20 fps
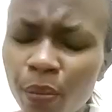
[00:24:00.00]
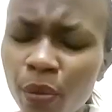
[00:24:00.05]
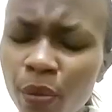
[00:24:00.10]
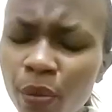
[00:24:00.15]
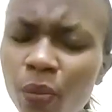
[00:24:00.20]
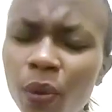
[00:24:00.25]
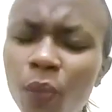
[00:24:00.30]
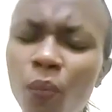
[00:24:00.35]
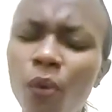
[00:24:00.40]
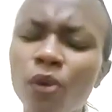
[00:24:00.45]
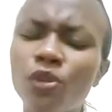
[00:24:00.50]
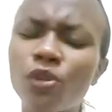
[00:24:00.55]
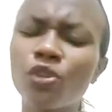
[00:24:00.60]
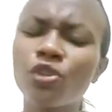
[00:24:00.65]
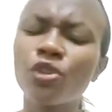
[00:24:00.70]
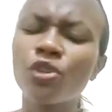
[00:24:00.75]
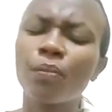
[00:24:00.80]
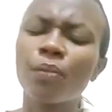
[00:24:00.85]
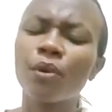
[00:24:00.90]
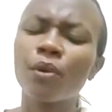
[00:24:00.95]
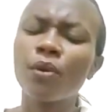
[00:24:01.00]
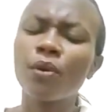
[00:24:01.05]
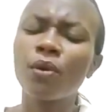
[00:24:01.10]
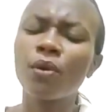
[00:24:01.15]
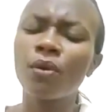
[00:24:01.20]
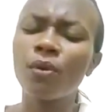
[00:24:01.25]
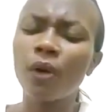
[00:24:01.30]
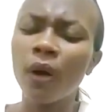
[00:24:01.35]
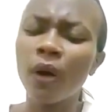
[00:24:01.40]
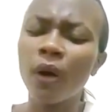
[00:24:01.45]
you. We worship you,
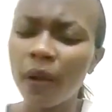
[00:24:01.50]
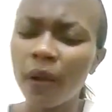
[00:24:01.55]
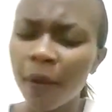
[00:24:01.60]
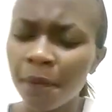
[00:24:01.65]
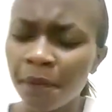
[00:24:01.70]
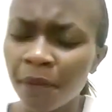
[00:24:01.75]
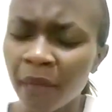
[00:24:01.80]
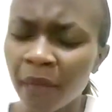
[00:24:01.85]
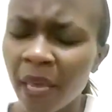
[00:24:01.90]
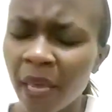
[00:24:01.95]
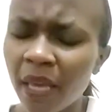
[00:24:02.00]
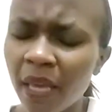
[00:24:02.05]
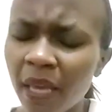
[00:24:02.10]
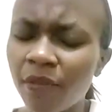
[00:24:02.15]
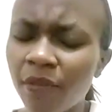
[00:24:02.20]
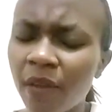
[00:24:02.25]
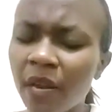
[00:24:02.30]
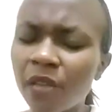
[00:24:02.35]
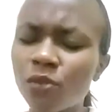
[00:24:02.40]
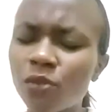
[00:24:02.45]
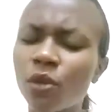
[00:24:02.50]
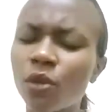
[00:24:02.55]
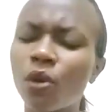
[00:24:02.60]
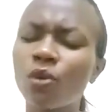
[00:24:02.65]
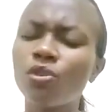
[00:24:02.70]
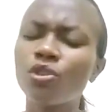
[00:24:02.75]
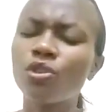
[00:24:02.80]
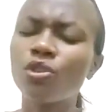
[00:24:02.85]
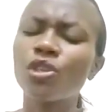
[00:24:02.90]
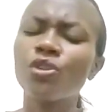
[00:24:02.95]
oh God. Even as we
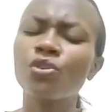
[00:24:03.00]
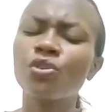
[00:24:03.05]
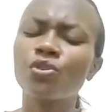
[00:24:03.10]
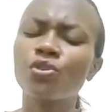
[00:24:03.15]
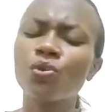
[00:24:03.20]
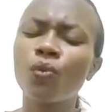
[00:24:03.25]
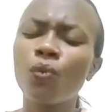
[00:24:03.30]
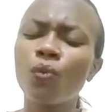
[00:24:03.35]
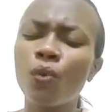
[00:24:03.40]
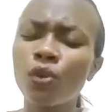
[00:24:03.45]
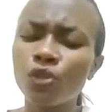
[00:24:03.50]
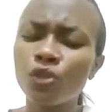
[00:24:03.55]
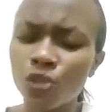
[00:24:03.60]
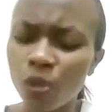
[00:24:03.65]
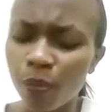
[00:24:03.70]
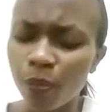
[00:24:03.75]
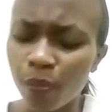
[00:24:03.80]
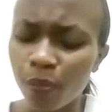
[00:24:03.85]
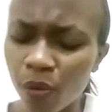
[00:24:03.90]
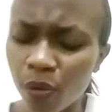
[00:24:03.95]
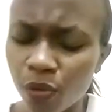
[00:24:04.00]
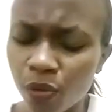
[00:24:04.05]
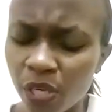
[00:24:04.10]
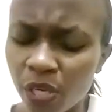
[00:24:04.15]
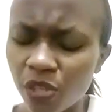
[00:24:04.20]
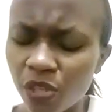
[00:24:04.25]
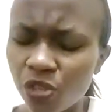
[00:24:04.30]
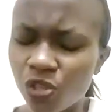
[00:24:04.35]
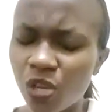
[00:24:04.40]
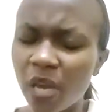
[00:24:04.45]
continue to worship you,
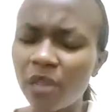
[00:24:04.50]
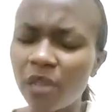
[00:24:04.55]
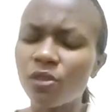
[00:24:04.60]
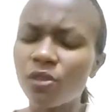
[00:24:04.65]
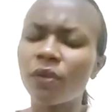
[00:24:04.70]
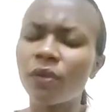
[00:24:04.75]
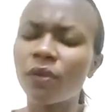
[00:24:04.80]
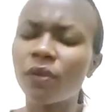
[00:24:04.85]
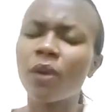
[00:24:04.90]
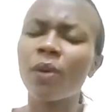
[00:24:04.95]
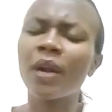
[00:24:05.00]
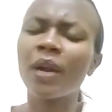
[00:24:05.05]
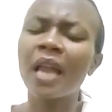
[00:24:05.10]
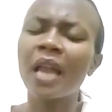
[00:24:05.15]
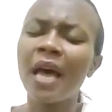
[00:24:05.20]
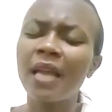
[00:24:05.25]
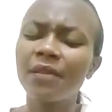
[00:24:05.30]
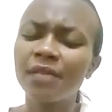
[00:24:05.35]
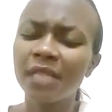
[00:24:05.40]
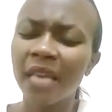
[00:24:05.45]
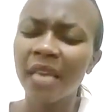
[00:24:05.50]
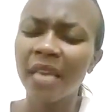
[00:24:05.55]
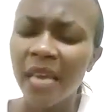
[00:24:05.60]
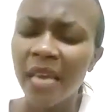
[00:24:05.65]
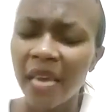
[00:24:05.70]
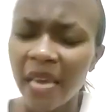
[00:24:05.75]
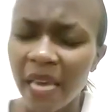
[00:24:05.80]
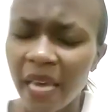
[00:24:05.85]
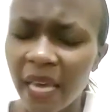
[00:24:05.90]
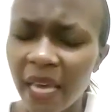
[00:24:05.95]
take charge of our lives.
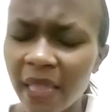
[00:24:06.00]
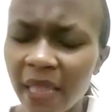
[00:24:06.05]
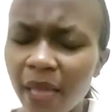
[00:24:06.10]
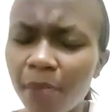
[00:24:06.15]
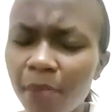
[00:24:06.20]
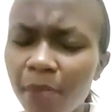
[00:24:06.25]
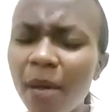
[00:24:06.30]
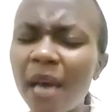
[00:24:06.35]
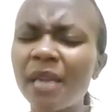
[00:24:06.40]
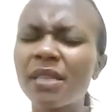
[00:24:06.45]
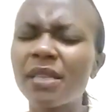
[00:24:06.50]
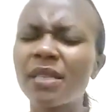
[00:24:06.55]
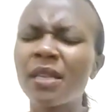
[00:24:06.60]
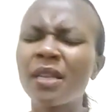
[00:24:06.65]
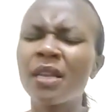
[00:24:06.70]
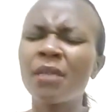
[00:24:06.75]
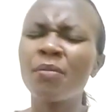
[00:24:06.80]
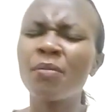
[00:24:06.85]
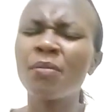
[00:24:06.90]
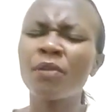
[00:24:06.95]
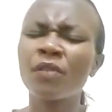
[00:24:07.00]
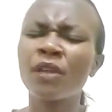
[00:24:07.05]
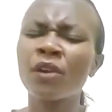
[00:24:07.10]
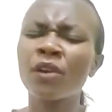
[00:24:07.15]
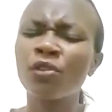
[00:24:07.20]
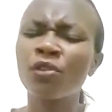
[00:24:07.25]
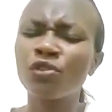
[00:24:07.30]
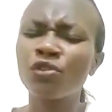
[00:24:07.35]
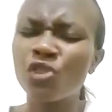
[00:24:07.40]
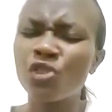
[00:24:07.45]
In the mighty name of the
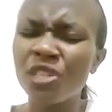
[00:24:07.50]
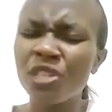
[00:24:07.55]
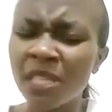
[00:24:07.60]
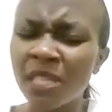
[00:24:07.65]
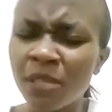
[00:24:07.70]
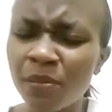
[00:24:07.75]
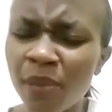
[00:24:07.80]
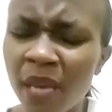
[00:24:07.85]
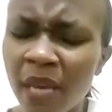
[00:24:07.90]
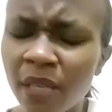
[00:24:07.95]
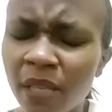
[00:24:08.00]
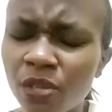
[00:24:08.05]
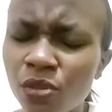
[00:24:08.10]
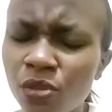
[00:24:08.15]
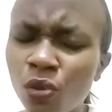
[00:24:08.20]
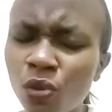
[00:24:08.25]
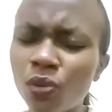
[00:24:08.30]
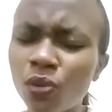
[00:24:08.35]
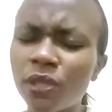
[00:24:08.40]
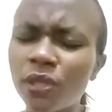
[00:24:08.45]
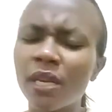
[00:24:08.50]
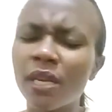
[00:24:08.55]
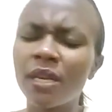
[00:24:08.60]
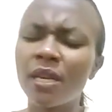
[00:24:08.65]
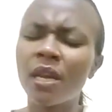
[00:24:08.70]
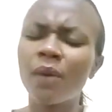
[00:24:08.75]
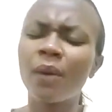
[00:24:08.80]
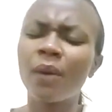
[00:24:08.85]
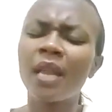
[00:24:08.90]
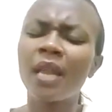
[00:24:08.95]
Lord Jesus, be exalted
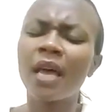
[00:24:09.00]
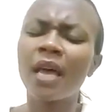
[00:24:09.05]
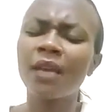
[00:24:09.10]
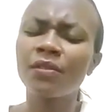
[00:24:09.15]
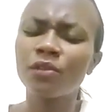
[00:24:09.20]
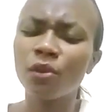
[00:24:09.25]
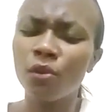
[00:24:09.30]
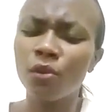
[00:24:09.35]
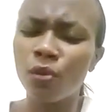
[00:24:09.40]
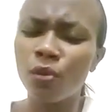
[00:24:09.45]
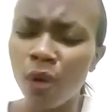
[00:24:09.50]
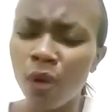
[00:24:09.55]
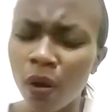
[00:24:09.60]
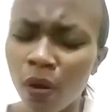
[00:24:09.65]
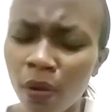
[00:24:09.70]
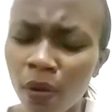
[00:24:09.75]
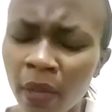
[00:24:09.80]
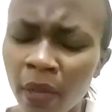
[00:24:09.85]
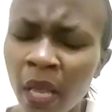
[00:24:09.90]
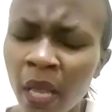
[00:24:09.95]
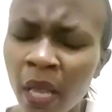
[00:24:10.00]
in our lives, oh God.